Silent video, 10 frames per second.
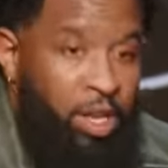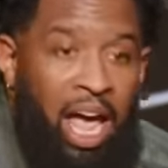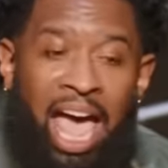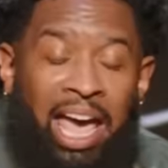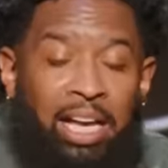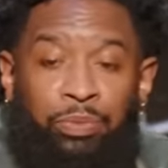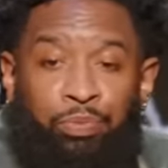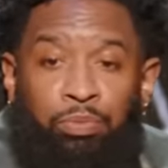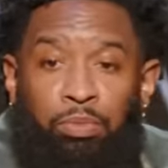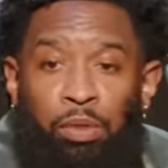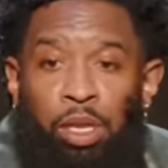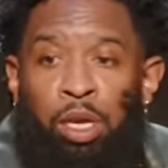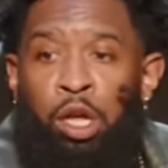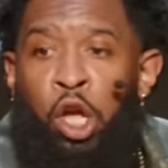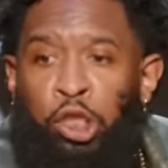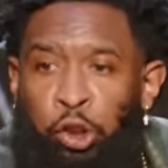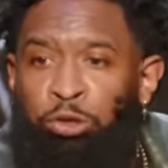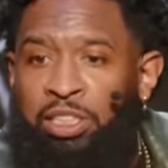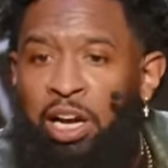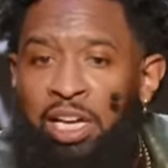had two
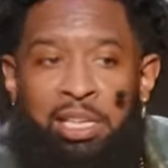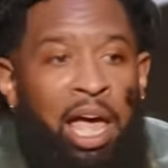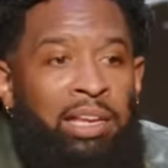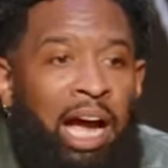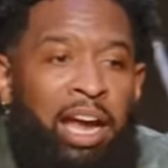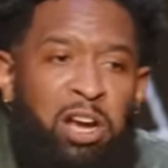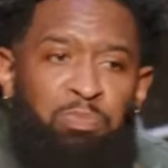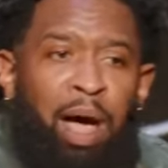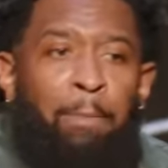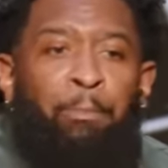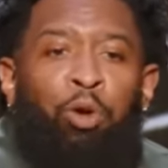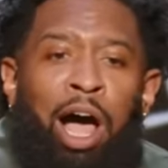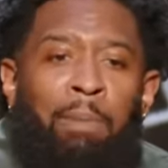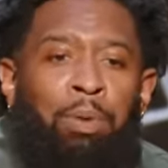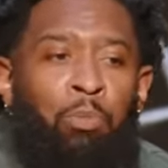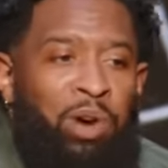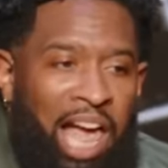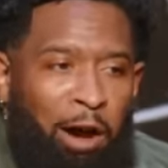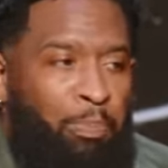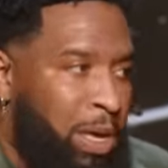sons. Now, here's my problem with
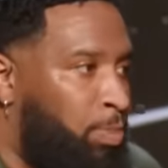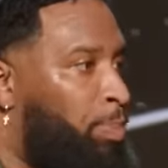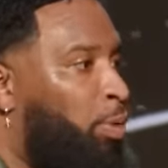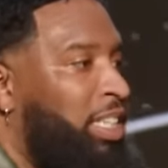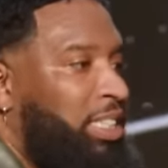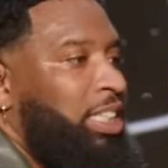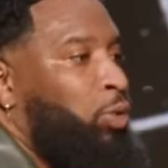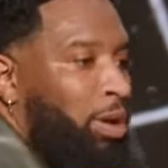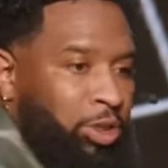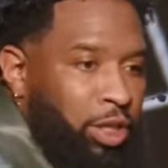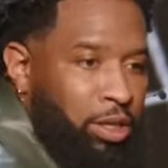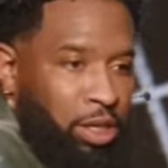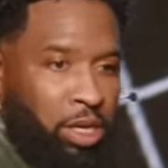how people preach this scripture.